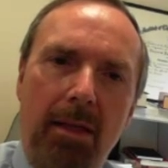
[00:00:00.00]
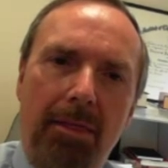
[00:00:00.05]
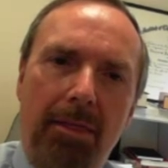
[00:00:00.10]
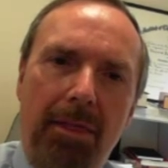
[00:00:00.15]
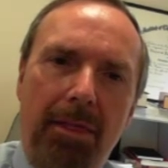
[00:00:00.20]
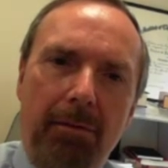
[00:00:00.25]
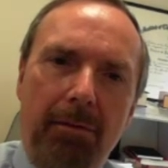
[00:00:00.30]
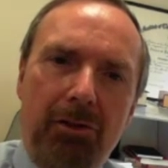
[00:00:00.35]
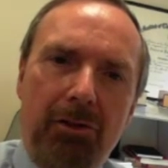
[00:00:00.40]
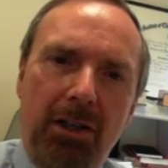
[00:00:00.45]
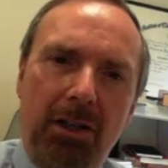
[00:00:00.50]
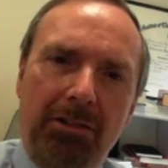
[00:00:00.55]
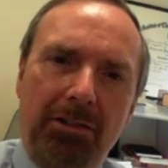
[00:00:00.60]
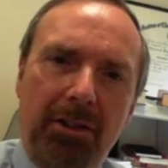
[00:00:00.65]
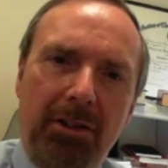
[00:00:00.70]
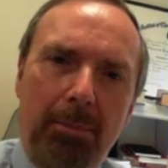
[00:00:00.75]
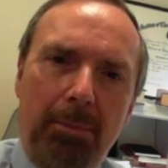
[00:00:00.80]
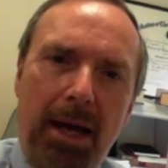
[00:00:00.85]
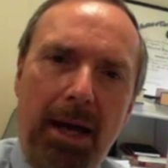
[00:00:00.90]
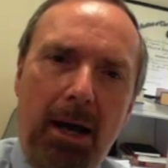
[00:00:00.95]
They've
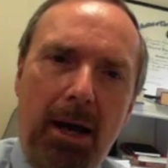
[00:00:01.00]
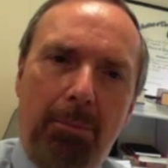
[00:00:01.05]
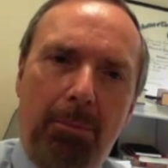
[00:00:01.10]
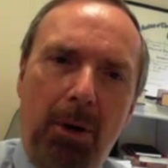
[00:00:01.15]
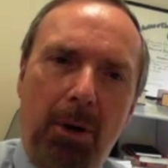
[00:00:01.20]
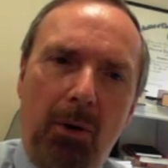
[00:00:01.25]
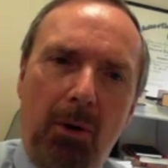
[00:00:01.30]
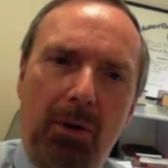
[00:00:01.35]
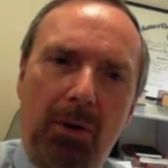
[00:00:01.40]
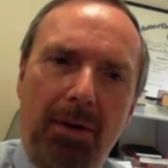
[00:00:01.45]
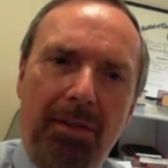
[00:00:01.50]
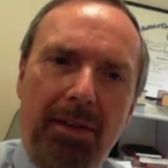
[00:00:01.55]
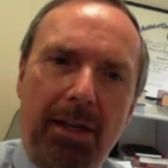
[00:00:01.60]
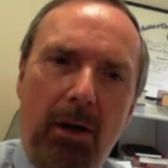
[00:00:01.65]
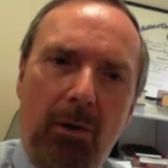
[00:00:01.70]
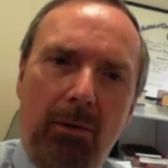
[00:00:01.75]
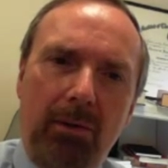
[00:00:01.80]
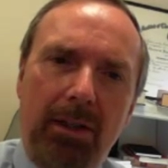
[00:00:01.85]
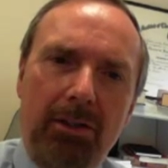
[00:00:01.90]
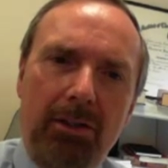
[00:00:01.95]
just about broken the
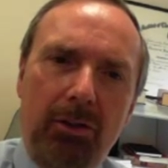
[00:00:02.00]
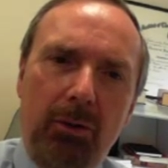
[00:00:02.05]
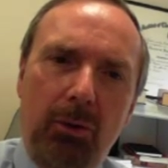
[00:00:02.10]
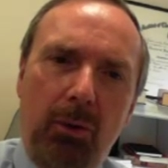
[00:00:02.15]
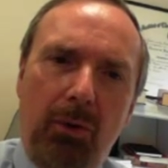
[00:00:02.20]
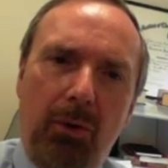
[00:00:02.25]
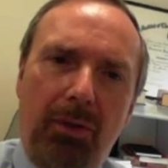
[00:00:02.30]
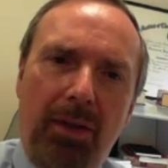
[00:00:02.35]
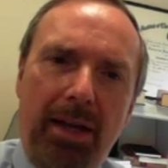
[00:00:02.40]
only tool